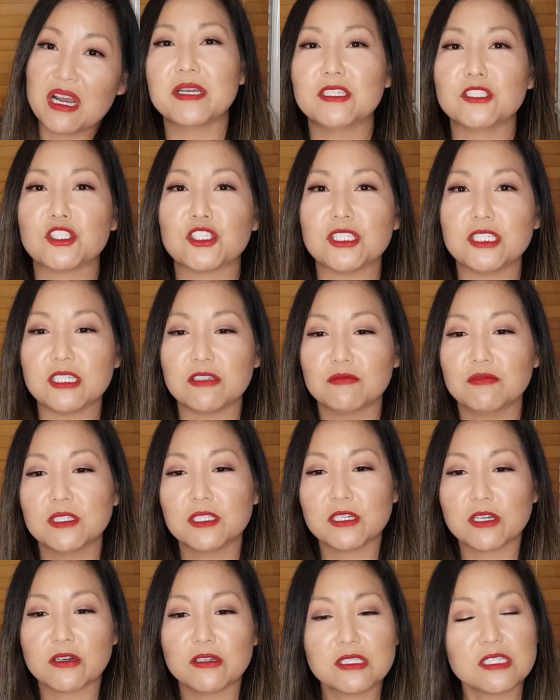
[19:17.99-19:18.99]
but she
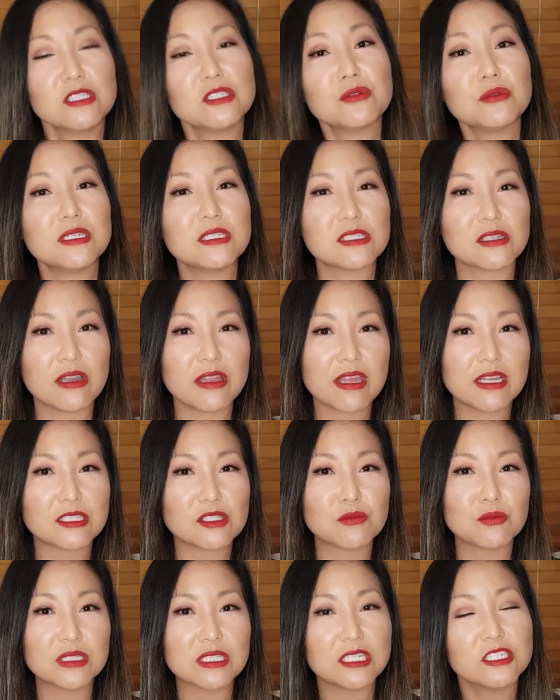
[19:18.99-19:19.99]
really goes into it. So
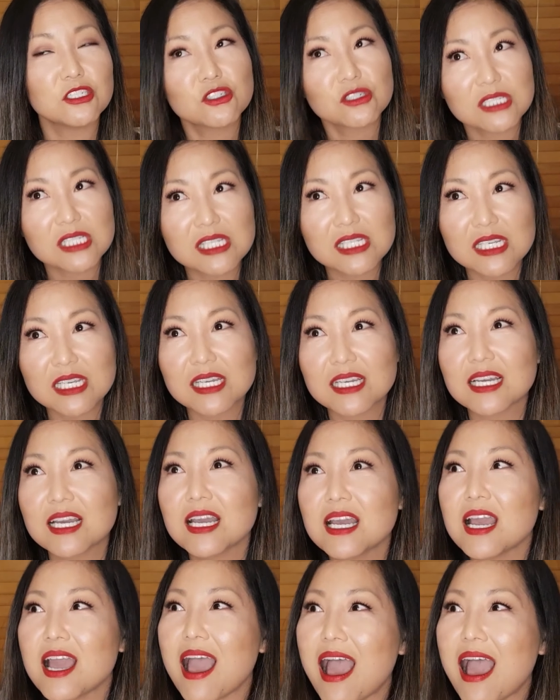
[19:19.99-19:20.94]
that's really interesting.